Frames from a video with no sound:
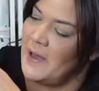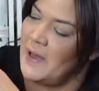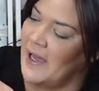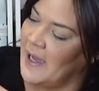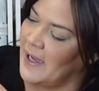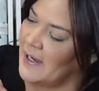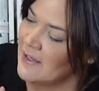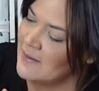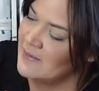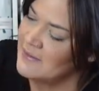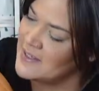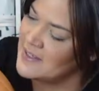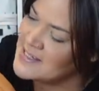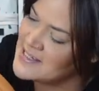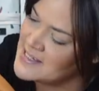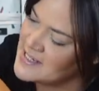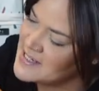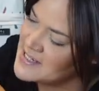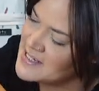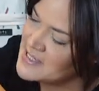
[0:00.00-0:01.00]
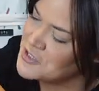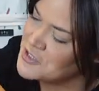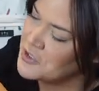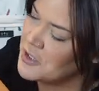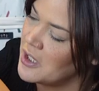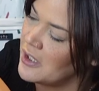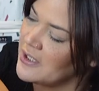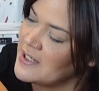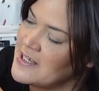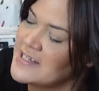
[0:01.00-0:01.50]
bag, this is the
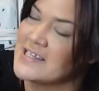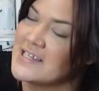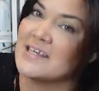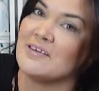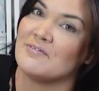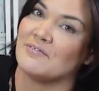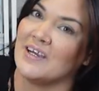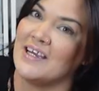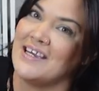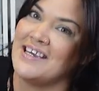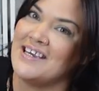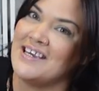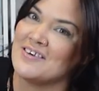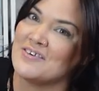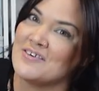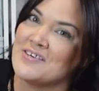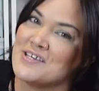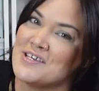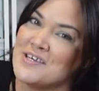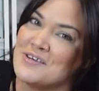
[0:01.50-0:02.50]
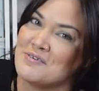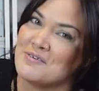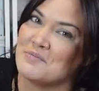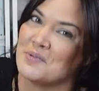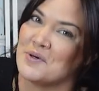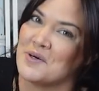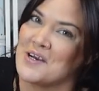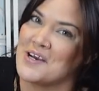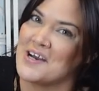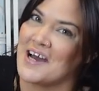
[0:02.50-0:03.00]
trolley sleeve right here so you can
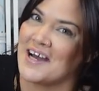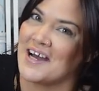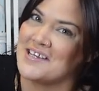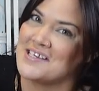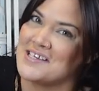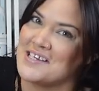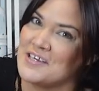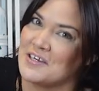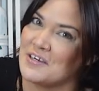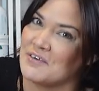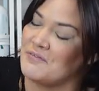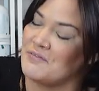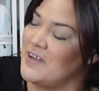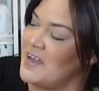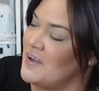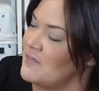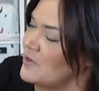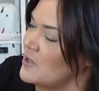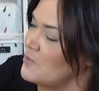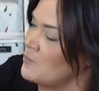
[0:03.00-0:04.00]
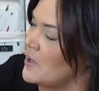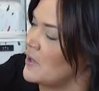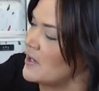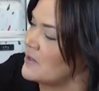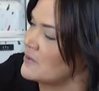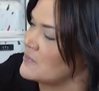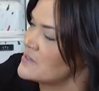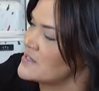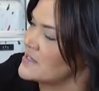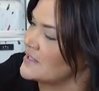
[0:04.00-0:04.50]
put it onto your favorite
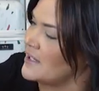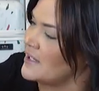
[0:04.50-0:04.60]
Monos